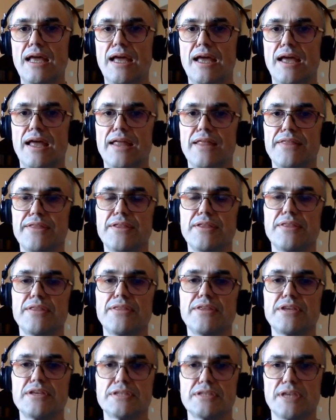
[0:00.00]
And in
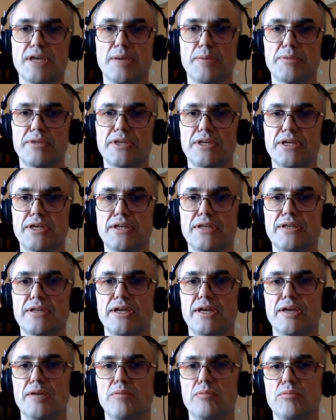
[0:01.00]
this update,
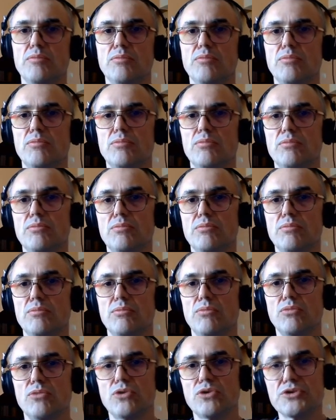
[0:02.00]
I
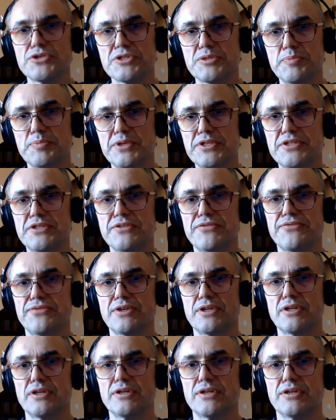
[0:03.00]
am more
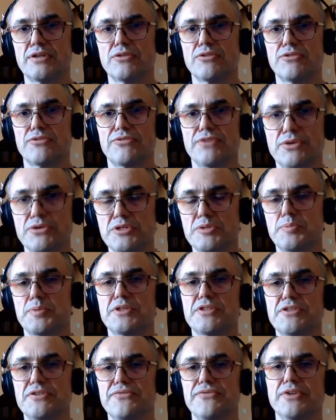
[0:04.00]
specifically, or very
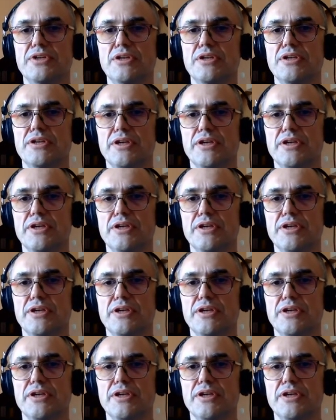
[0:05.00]
specifically,